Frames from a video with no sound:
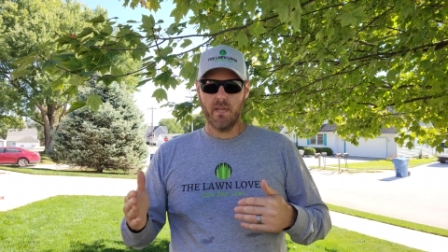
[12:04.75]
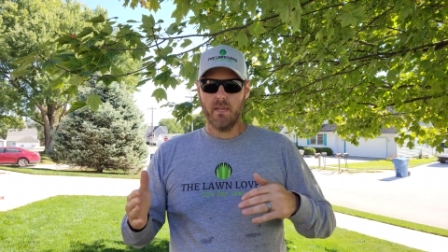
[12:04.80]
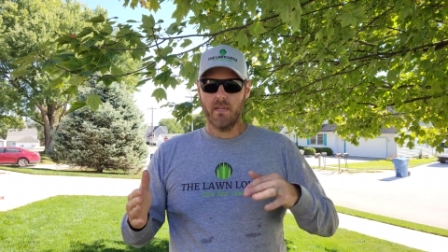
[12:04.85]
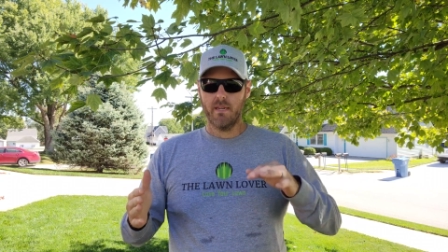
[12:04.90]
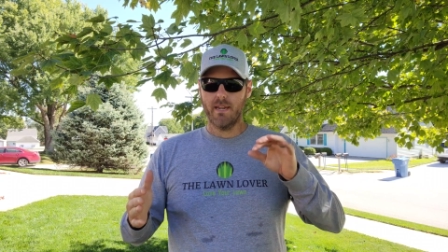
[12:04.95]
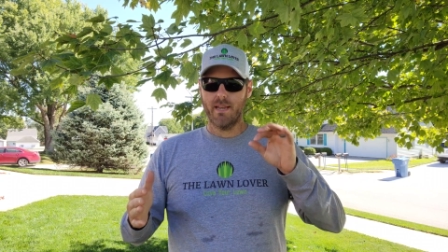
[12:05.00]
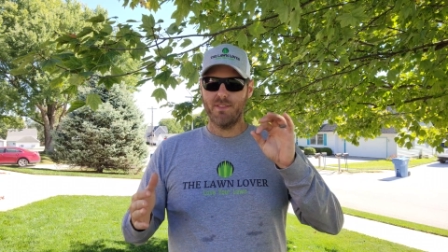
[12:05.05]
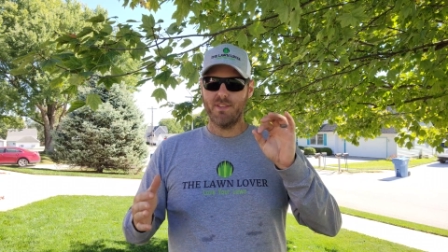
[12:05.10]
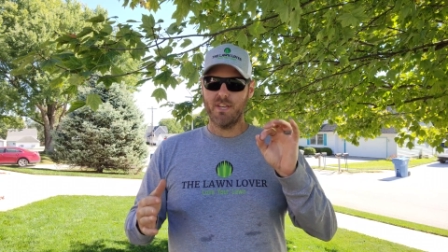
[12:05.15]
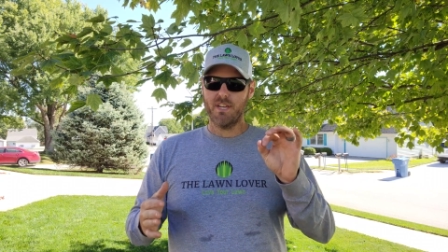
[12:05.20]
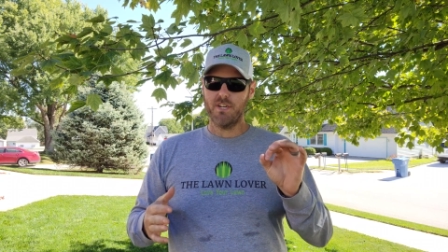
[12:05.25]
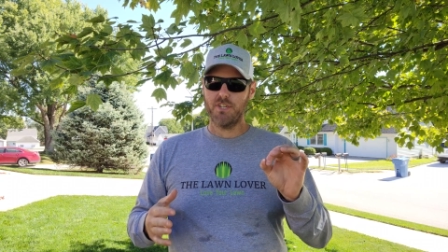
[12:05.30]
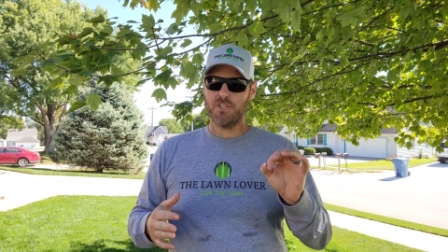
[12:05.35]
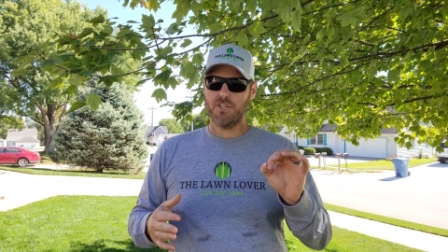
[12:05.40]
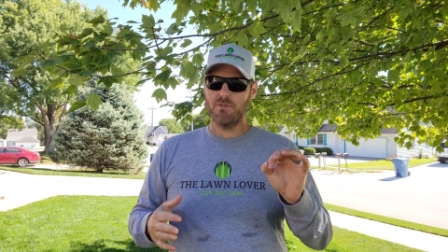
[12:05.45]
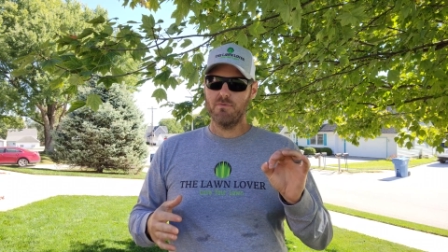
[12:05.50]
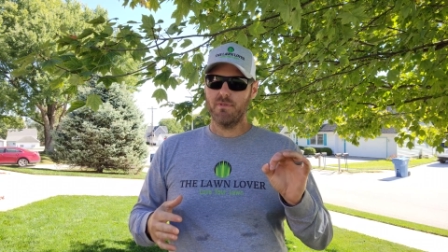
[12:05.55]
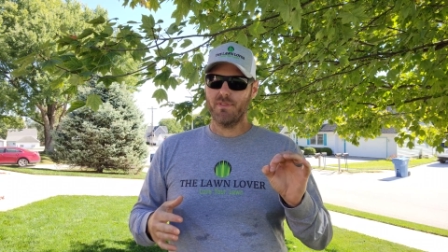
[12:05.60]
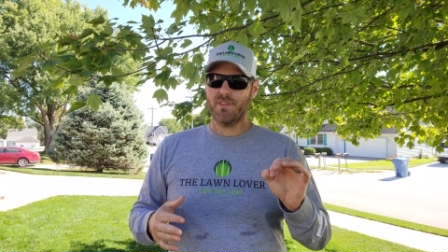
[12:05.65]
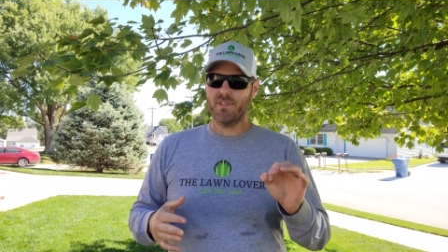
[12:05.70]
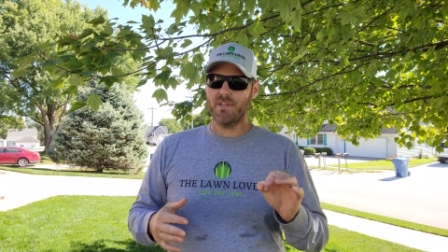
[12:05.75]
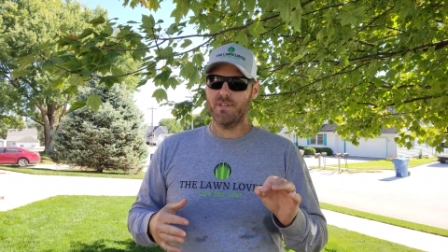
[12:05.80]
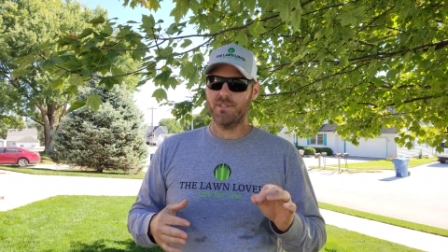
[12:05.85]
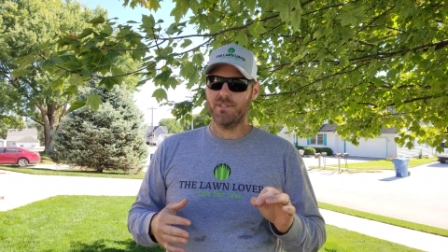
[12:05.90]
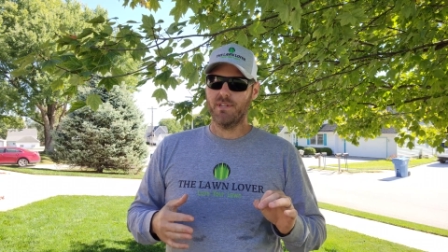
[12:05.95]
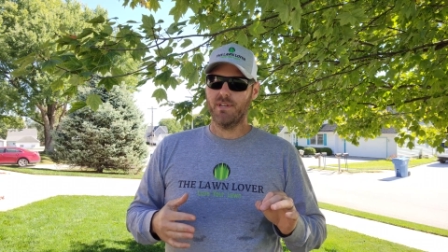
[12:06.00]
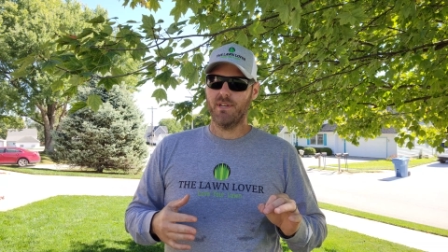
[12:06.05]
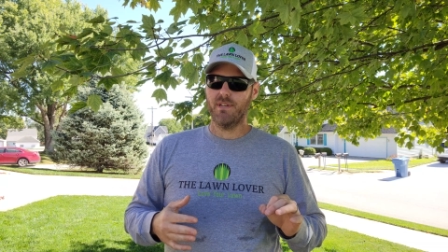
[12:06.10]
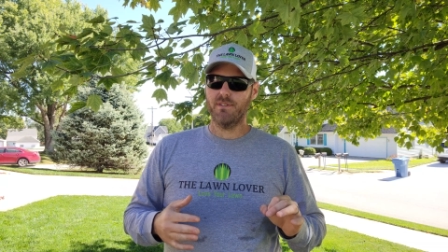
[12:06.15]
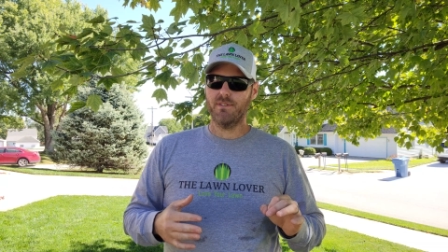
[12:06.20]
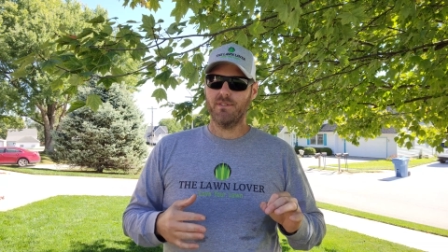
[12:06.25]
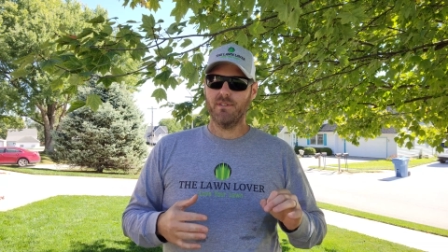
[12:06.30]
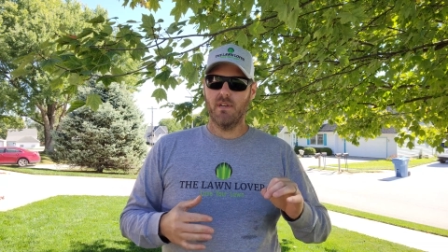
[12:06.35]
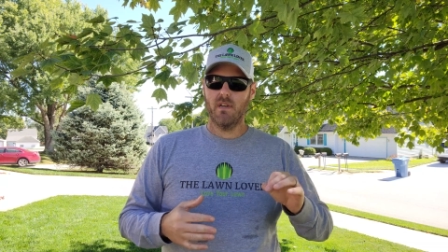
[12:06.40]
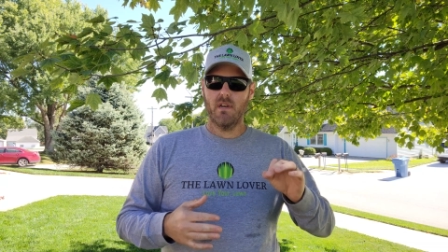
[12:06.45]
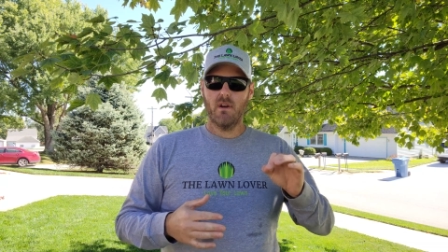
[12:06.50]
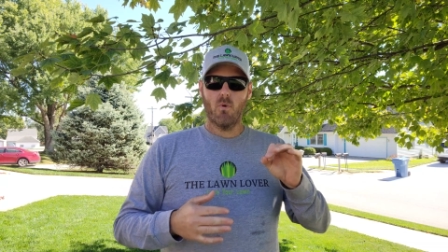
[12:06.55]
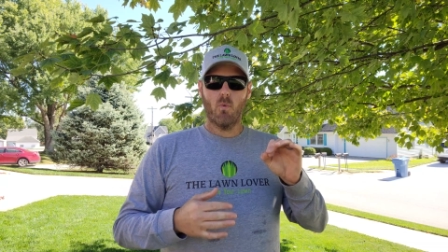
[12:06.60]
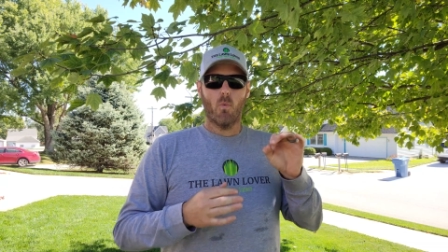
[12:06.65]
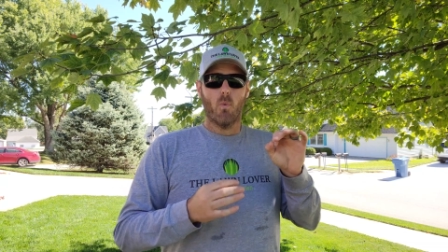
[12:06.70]
Now the issue with this is
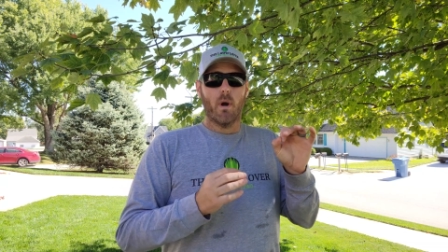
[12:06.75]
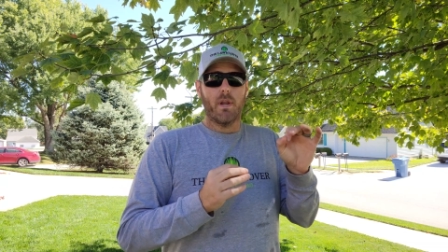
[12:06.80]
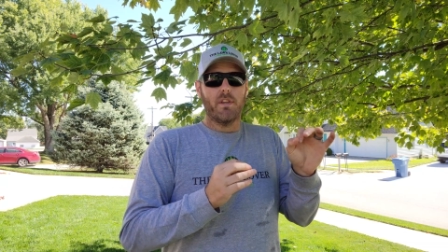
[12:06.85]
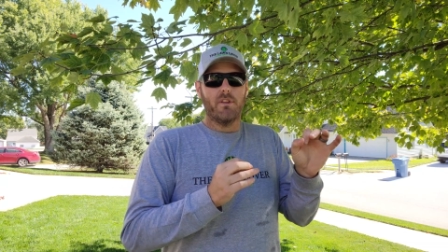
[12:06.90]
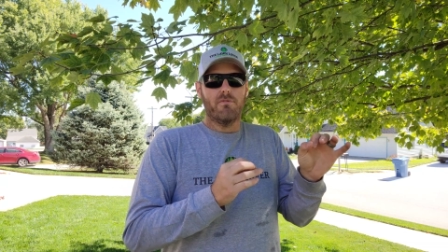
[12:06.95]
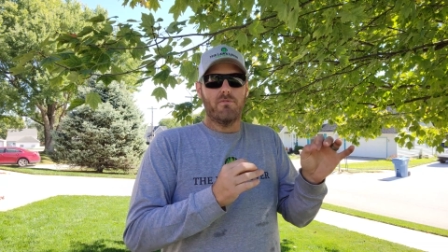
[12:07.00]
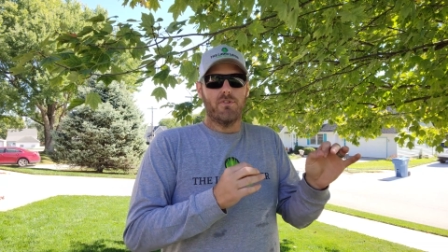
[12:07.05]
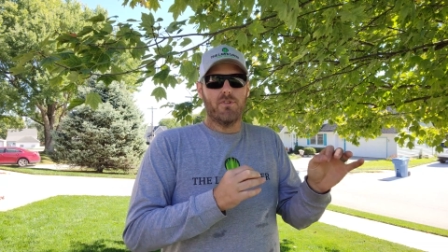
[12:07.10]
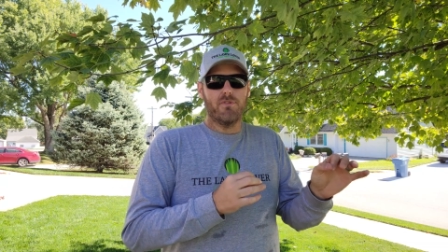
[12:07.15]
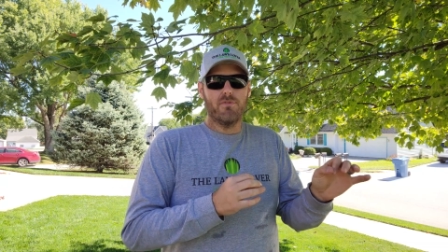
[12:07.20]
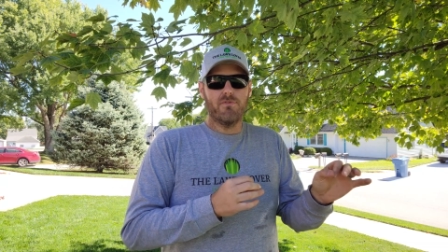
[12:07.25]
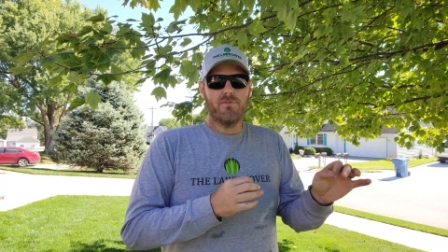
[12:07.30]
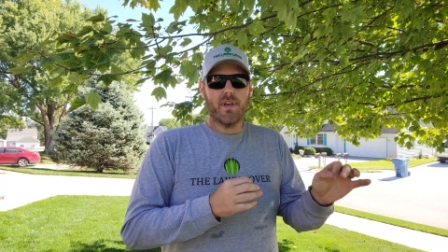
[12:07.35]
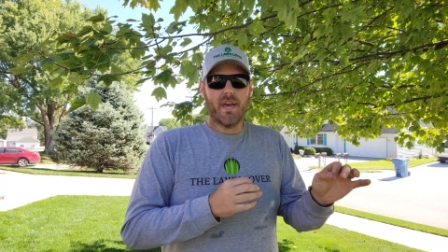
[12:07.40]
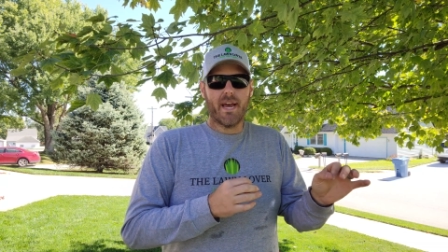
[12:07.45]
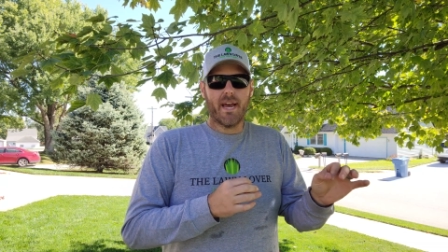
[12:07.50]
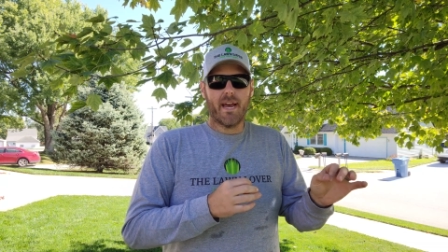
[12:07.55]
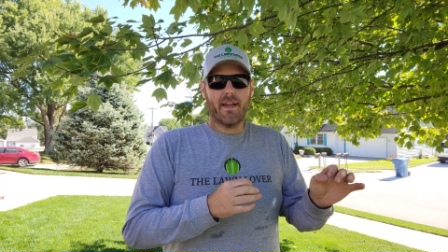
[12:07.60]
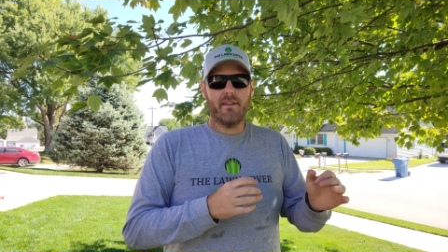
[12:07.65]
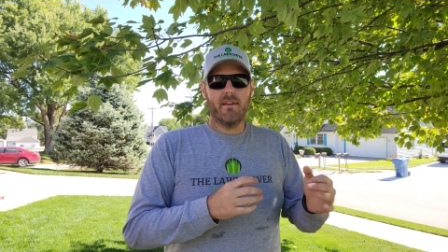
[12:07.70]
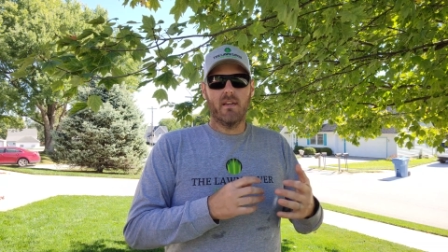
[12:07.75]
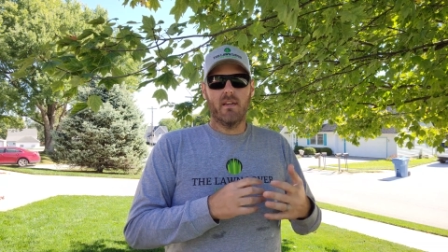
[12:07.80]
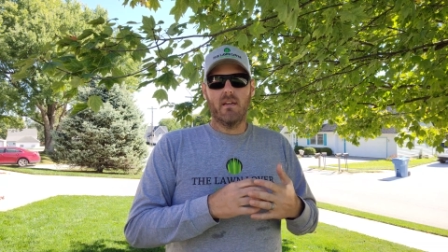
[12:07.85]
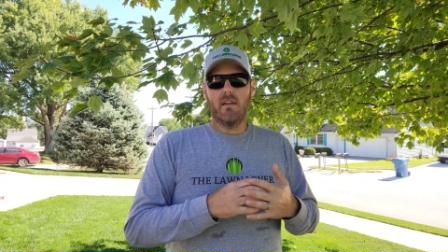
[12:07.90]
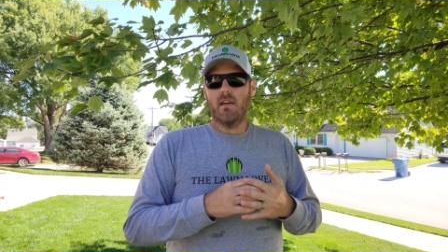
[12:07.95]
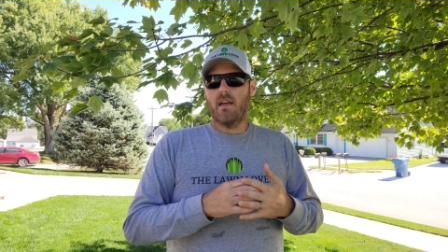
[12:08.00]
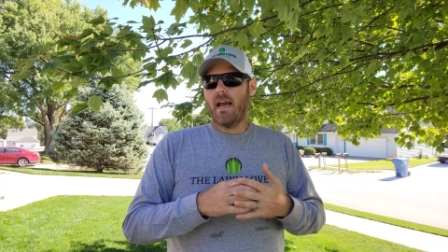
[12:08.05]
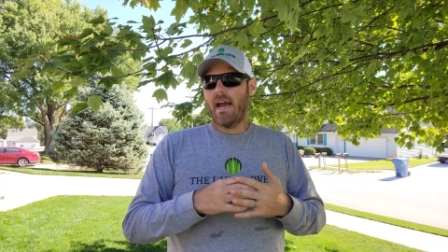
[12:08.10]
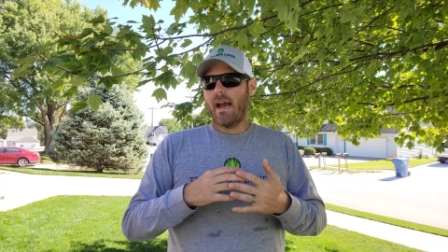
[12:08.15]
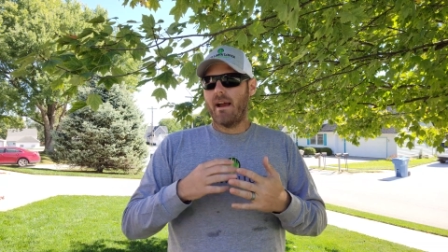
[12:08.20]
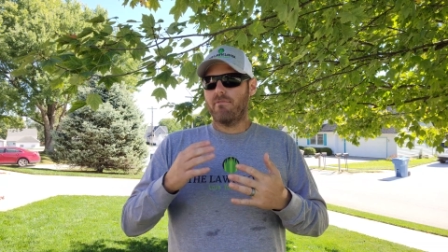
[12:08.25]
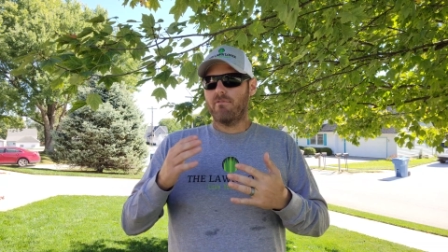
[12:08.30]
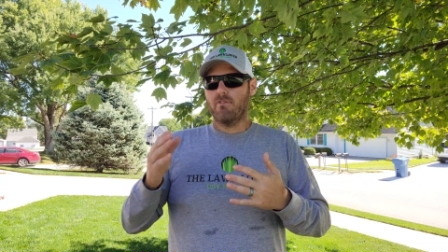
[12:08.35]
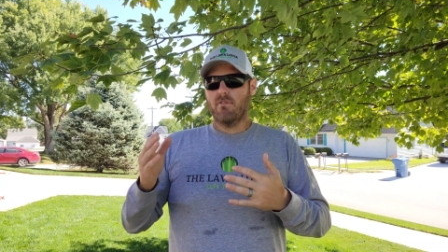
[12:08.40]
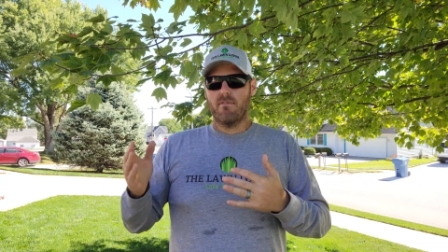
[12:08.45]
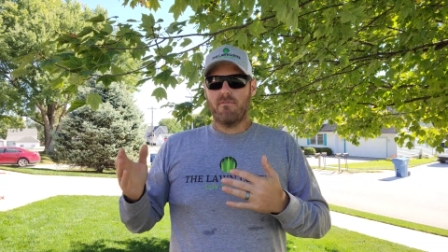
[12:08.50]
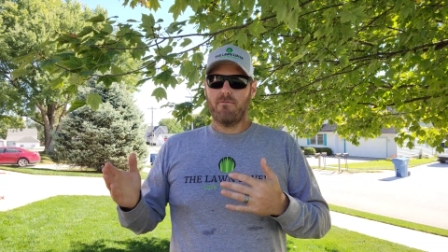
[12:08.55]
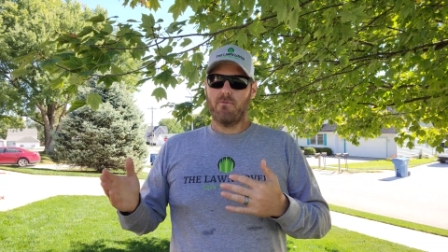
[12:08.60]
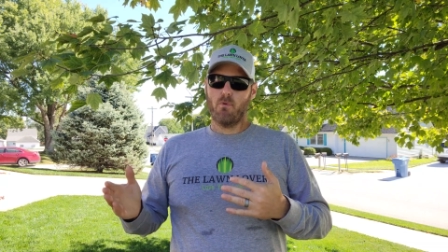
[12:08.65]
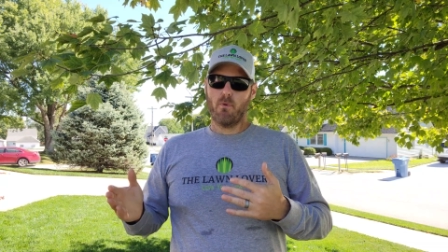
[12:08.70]
when you do that after the
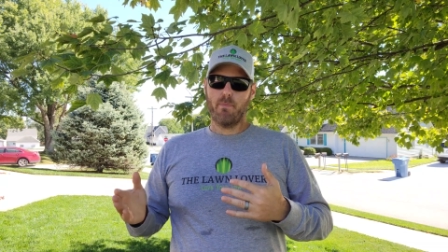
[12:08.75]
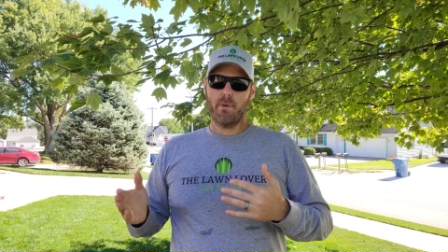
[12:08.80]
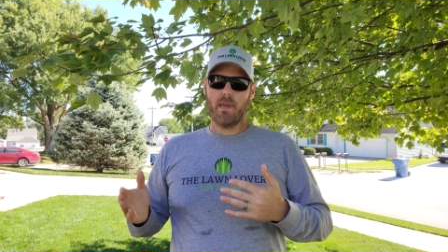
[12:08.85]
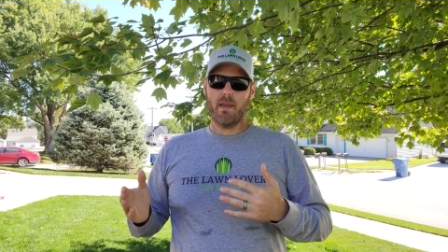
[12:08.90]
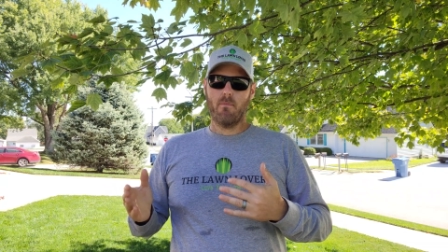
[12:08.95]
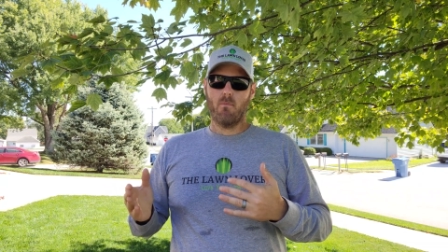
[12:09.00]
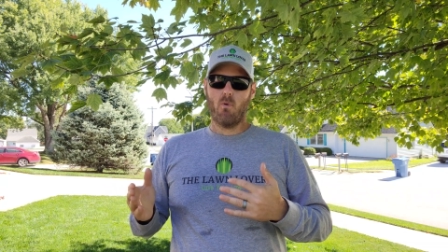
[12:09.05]
4 p.m.